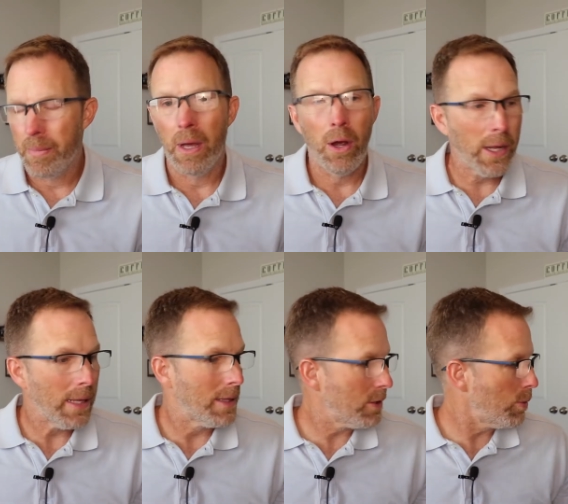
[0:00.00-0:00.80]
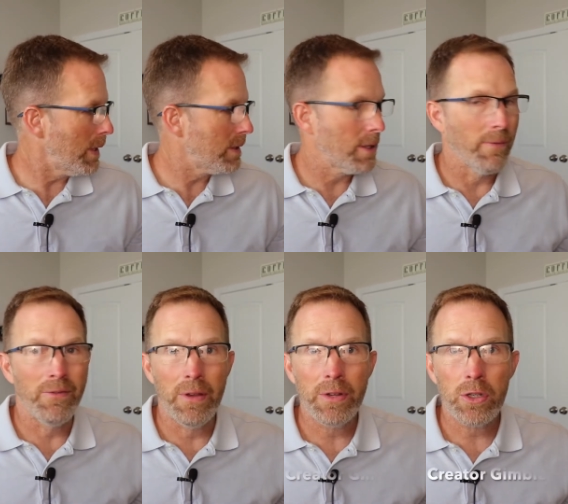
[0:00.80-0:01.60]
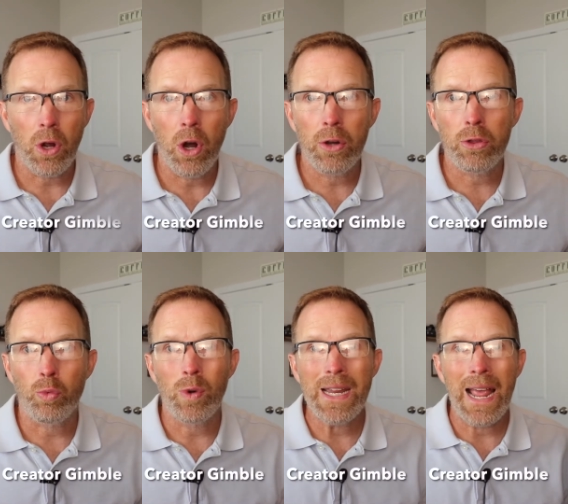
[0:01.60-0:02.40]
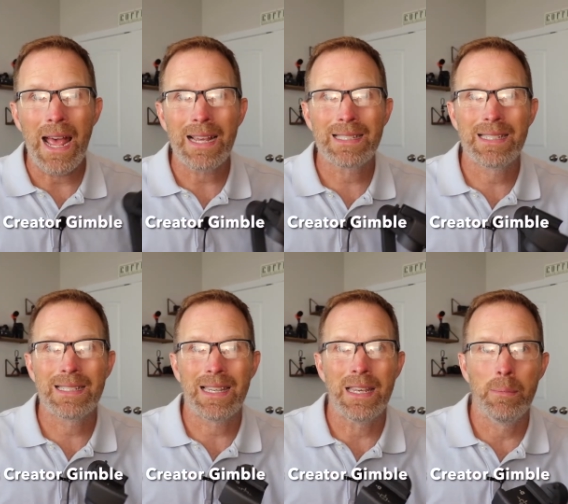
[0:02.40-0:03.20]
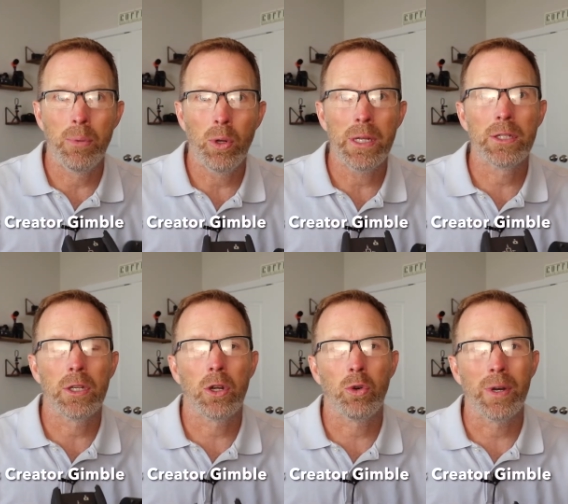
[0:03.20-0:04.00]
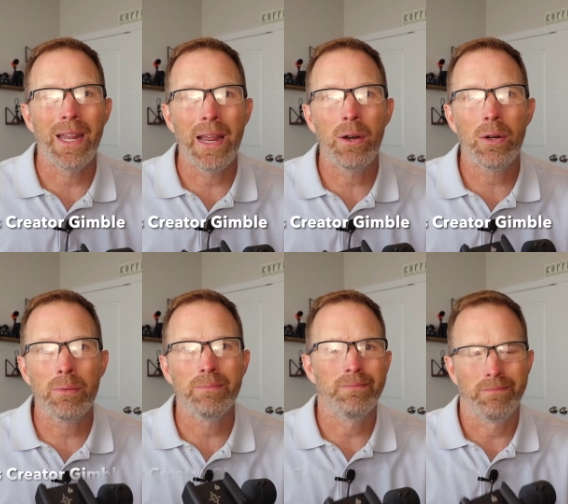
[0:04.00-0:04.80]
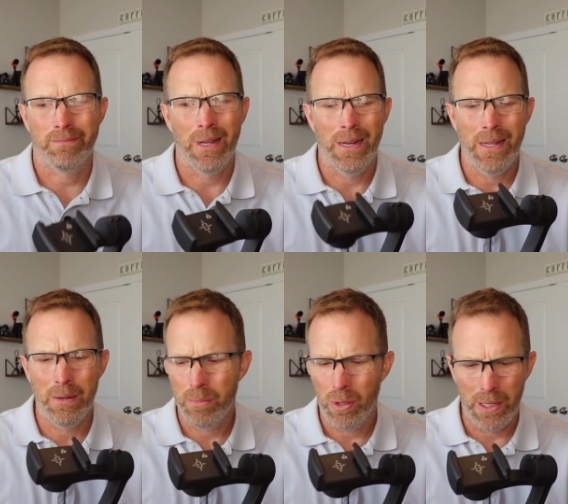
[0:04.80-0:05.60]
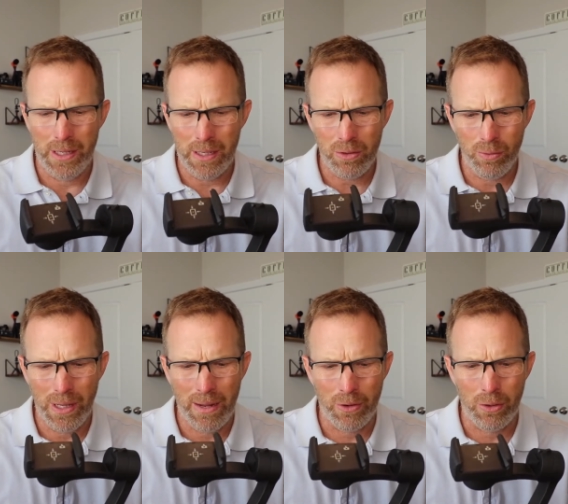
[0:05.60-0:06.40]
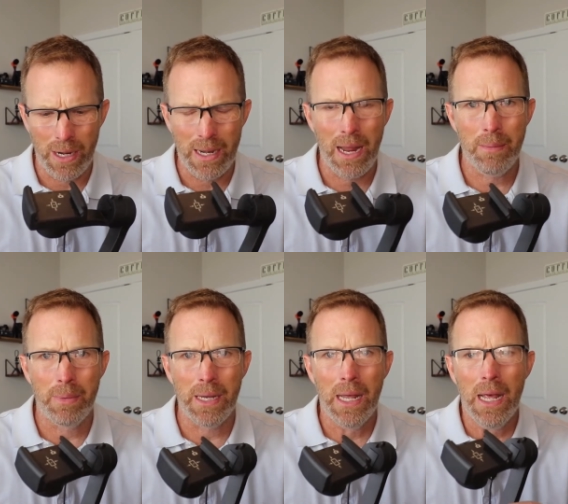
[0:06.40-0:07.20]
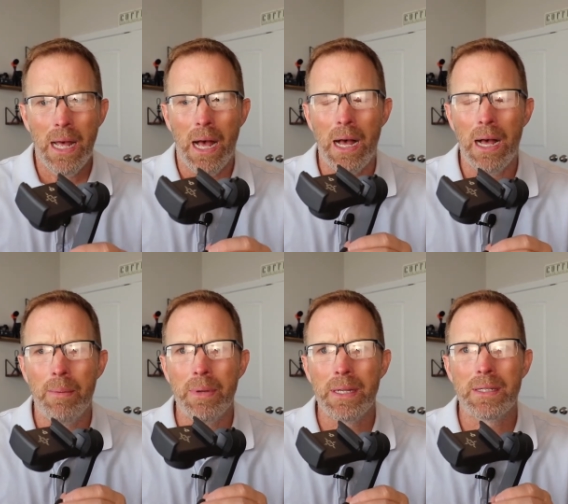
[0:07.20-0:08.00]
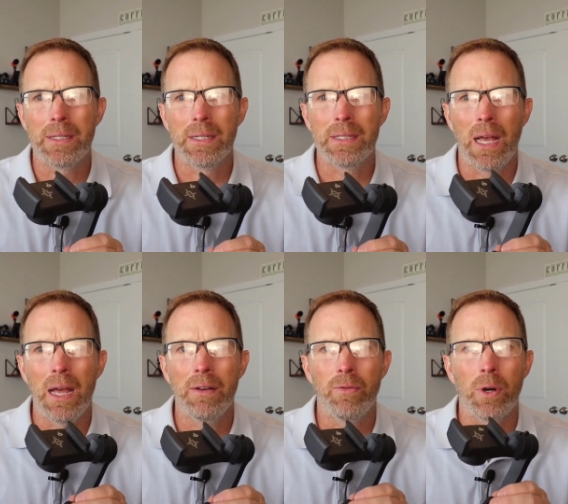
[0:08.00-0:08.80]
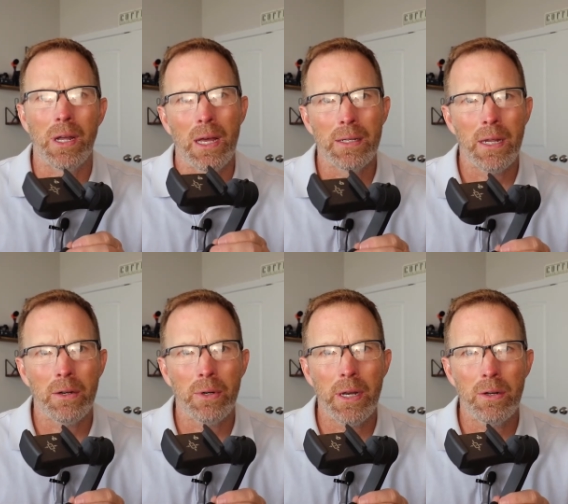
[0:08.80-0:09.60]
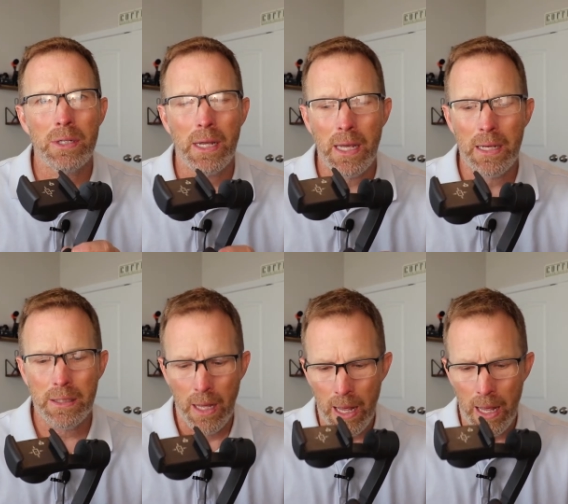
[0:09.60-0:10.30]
Okay, this one is the Vivitar 3-axis gimbal. It's a creator gimbal. It doesn't really have a great name, but it's designed for content creators, I guess.